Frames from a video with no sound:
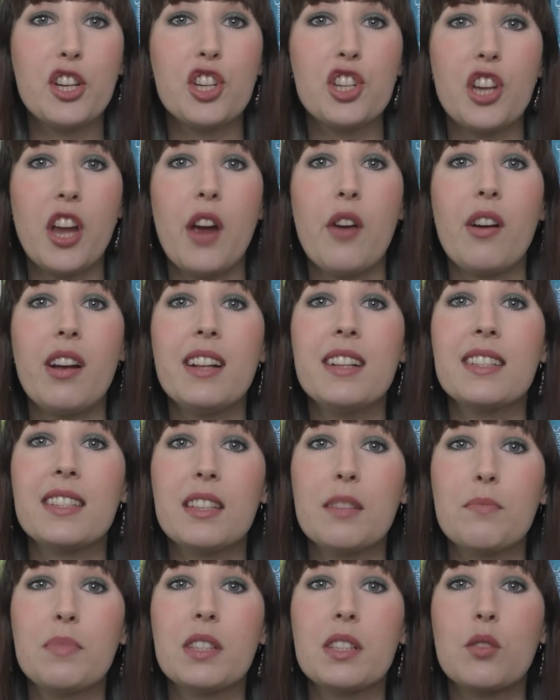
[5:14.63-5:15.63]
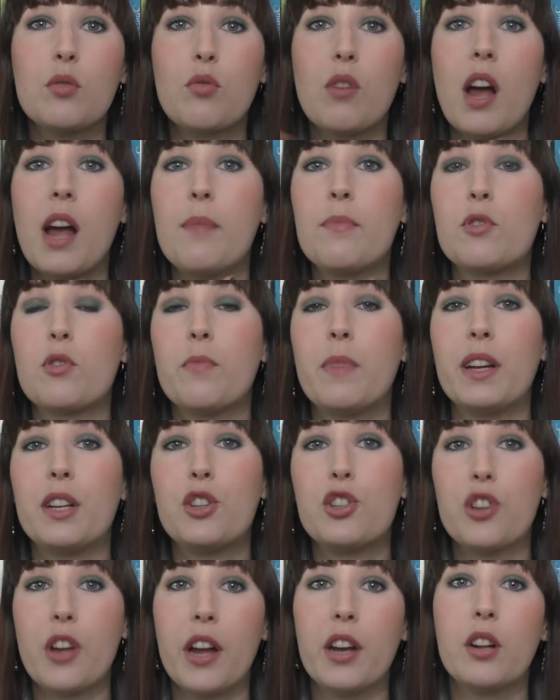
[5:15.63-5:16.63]
share, and subscribe to my
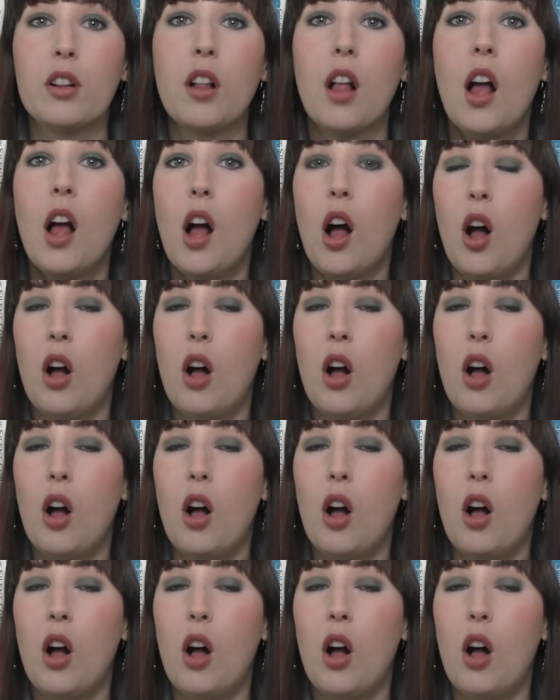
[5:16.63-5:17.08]
channel.